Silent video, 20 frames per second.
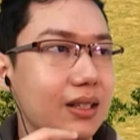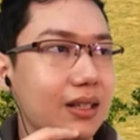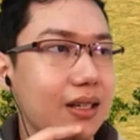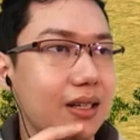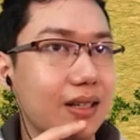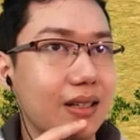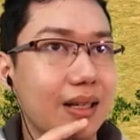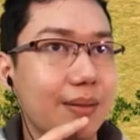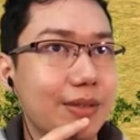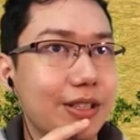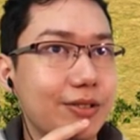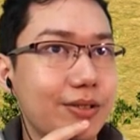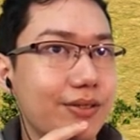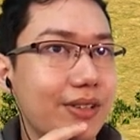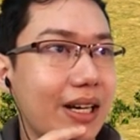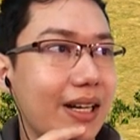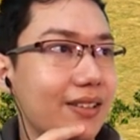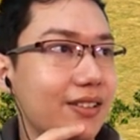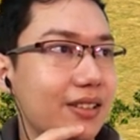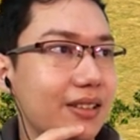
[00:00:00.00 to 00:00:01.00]
Uh, that means we've
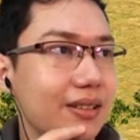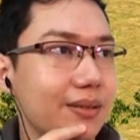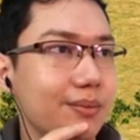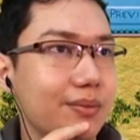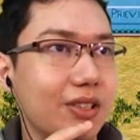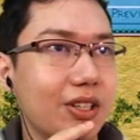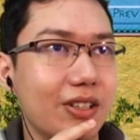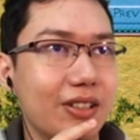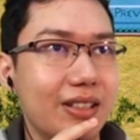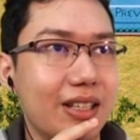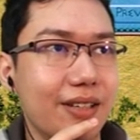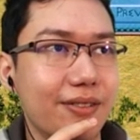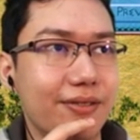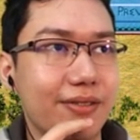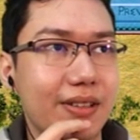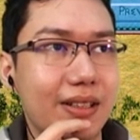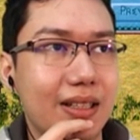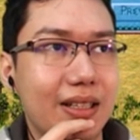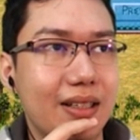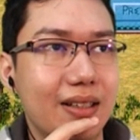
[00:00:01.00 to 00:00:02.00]
actually got
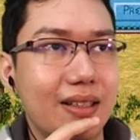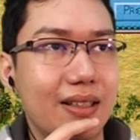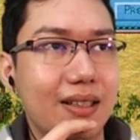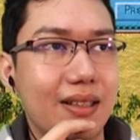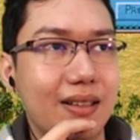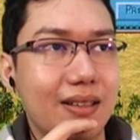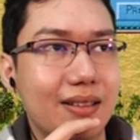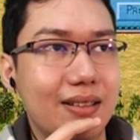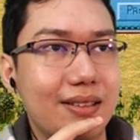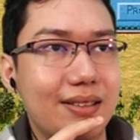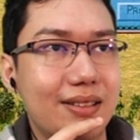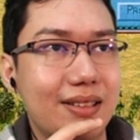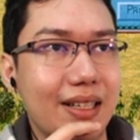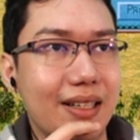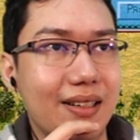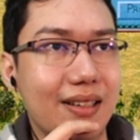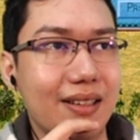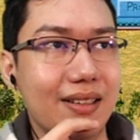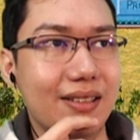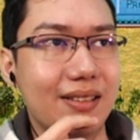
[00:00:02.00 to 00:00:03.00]
enough
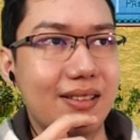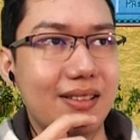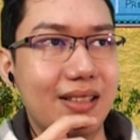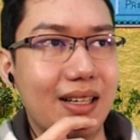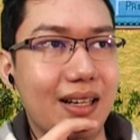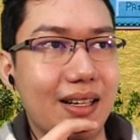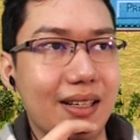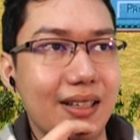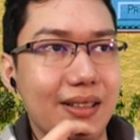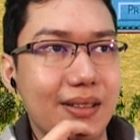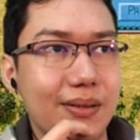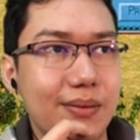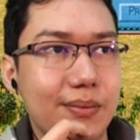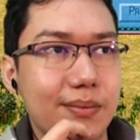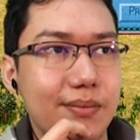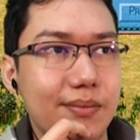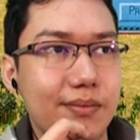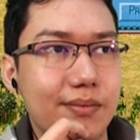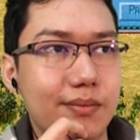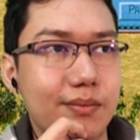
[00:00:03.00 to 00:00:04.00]
set aside.
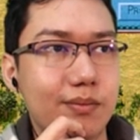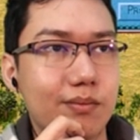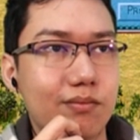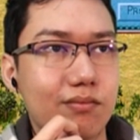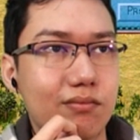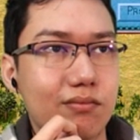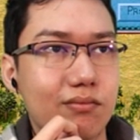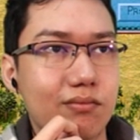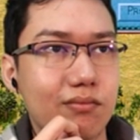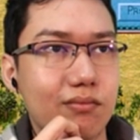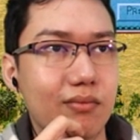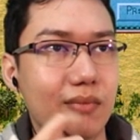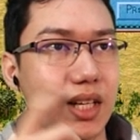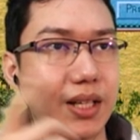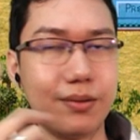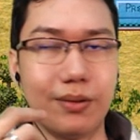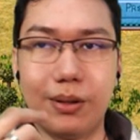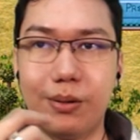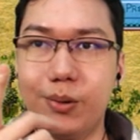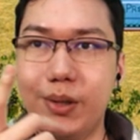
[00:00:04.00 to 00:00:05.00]

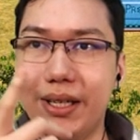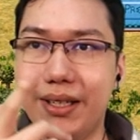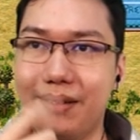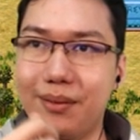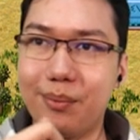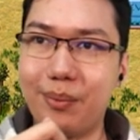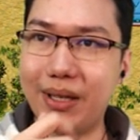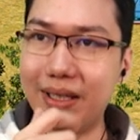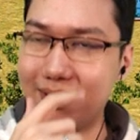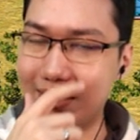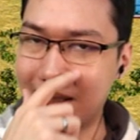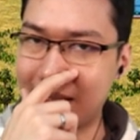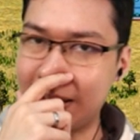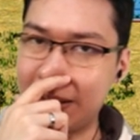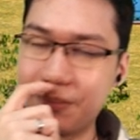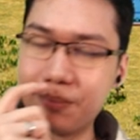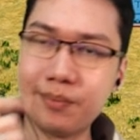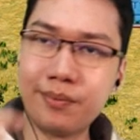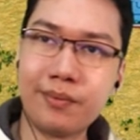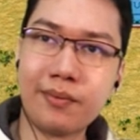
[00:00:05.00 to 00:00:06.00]
And we win,
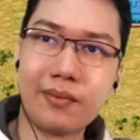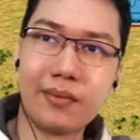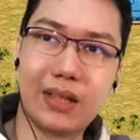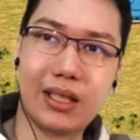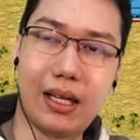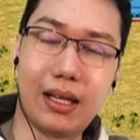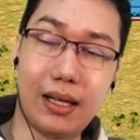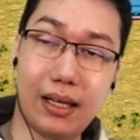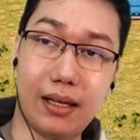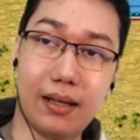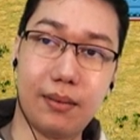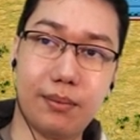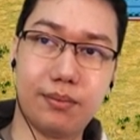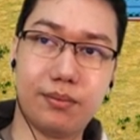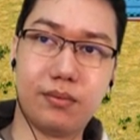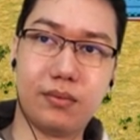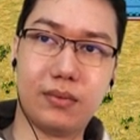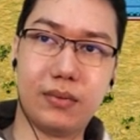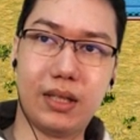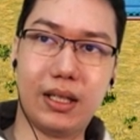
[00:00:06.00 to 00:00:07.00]
basically. Uh,
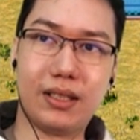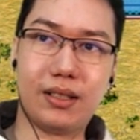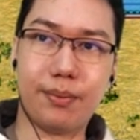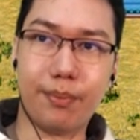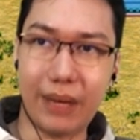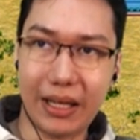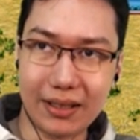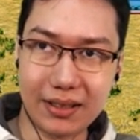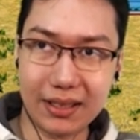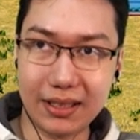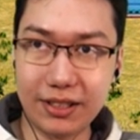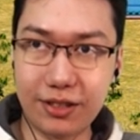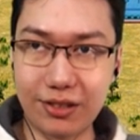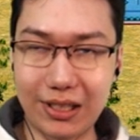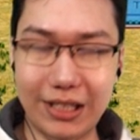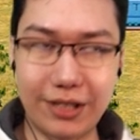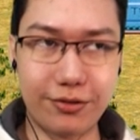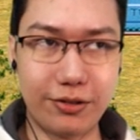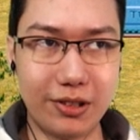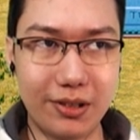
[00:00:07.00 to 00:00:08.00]
it's mentally
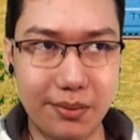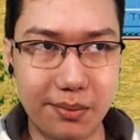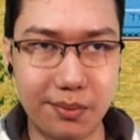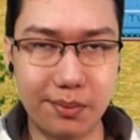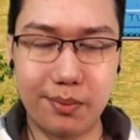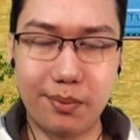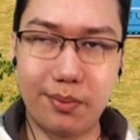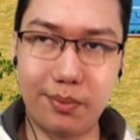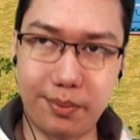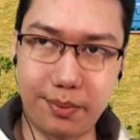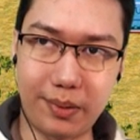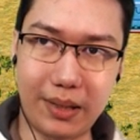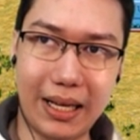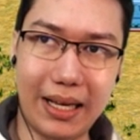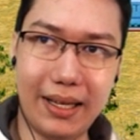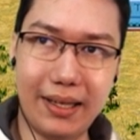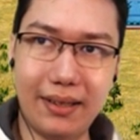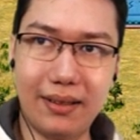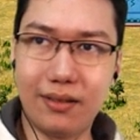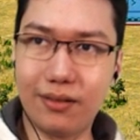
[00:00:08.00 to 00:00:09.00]
stressful
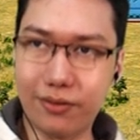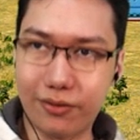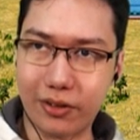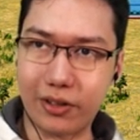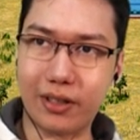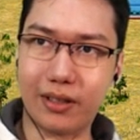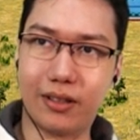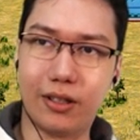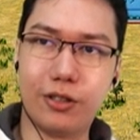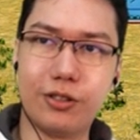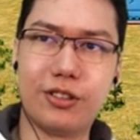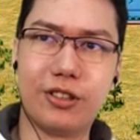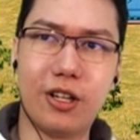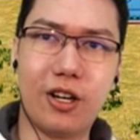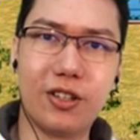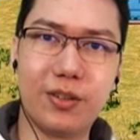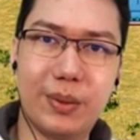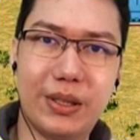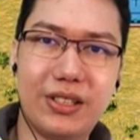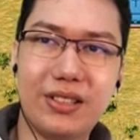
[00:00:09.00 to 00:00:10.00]
playing for those
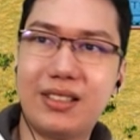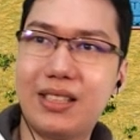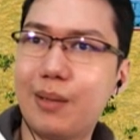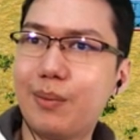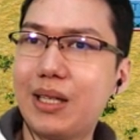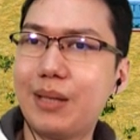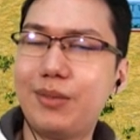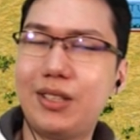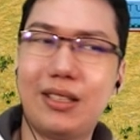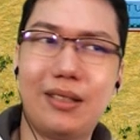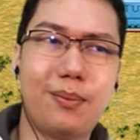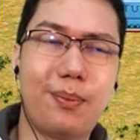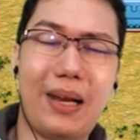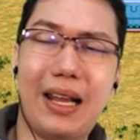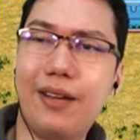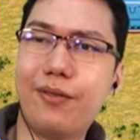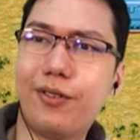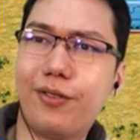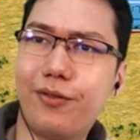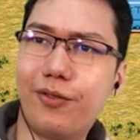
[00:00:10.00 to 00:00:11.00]
long missions. Sometimes you
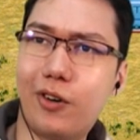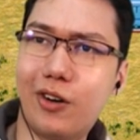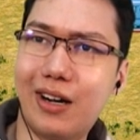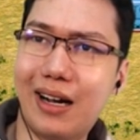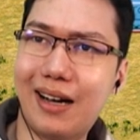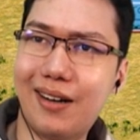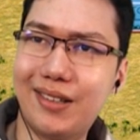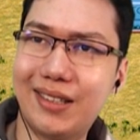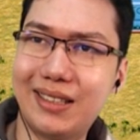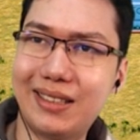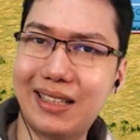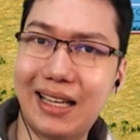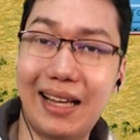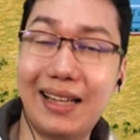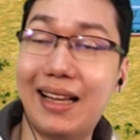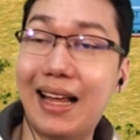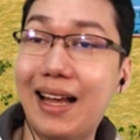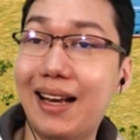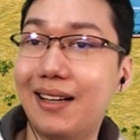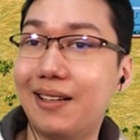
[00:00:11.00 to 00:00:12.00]
play for four hours
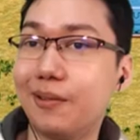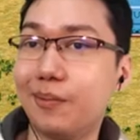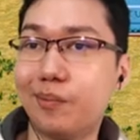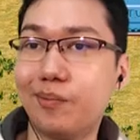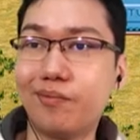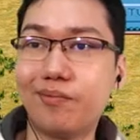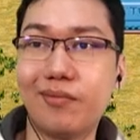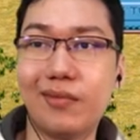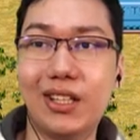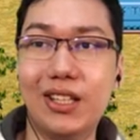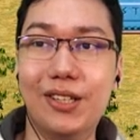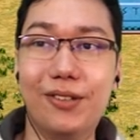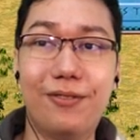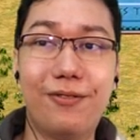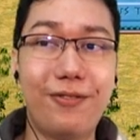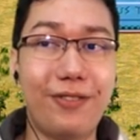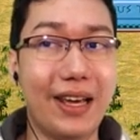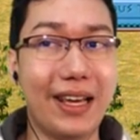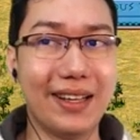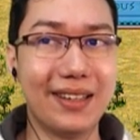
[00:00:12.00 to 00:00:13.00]
and then you
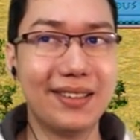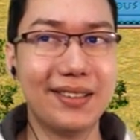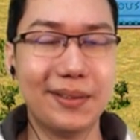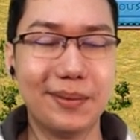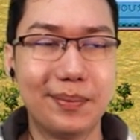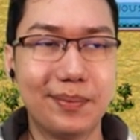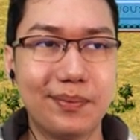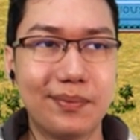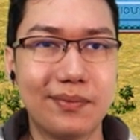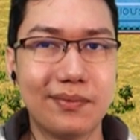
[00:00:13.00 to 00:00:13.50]
fail.